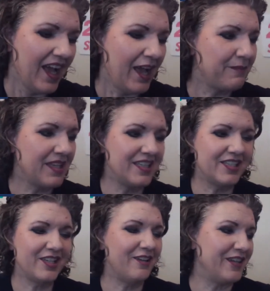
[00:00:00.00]
I'm going to
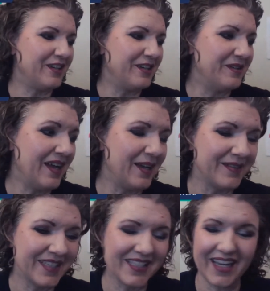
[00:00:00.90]
show you
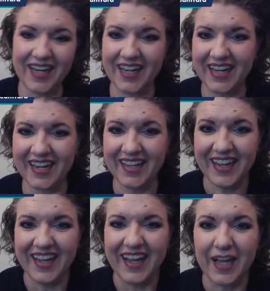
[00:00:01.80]
how
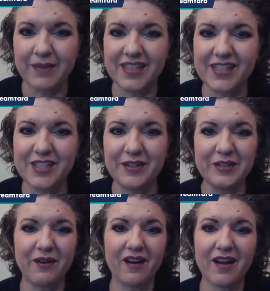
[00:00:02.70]
exciting. I'm going to show
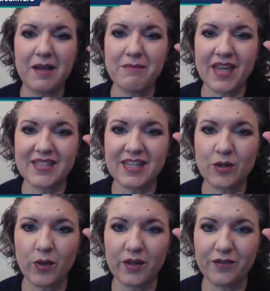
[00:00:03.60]
you our
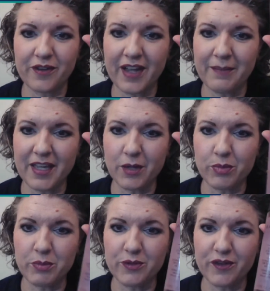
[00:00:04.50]
amazing oil-free eye makeup
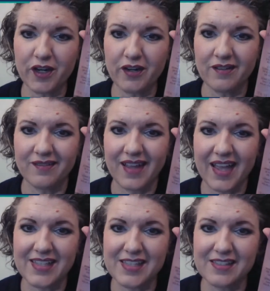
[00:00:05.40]
remover
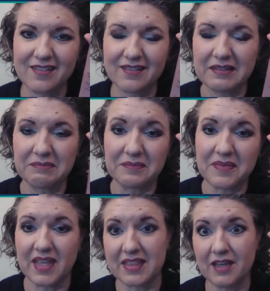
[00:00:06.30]
as
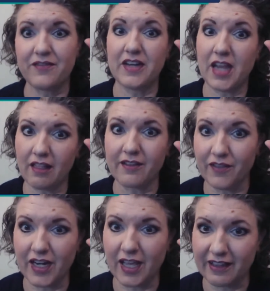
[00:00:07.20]
the
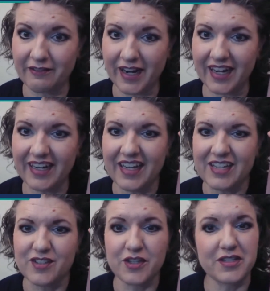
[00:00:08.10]
finale, right?
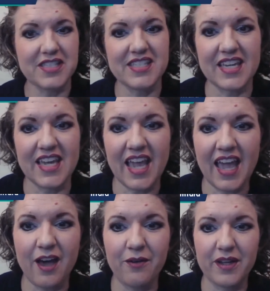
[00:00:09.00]
So you can see
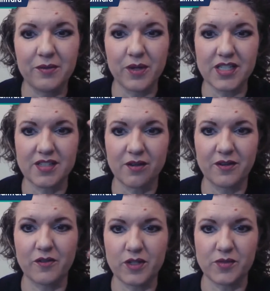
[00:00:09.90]
how it works. So
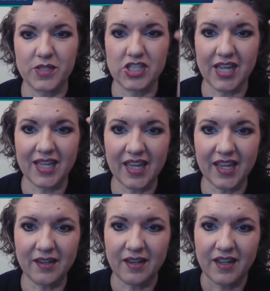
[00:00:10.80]
of course, we shake
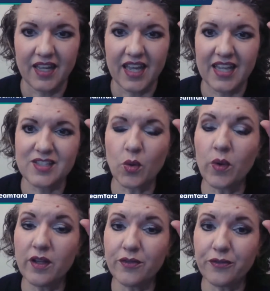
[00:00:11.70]
it. It's
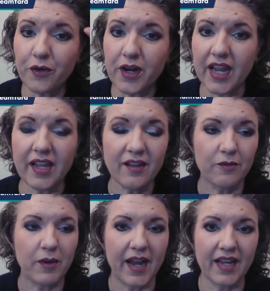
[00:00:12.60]
oil-free,
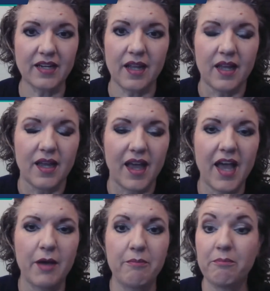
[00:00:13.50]
right?
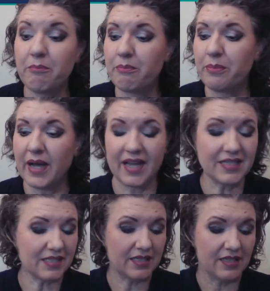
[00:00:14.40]

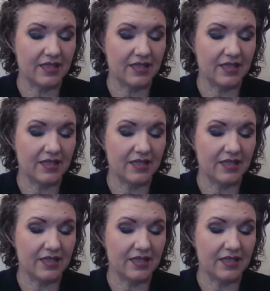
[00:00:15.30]
But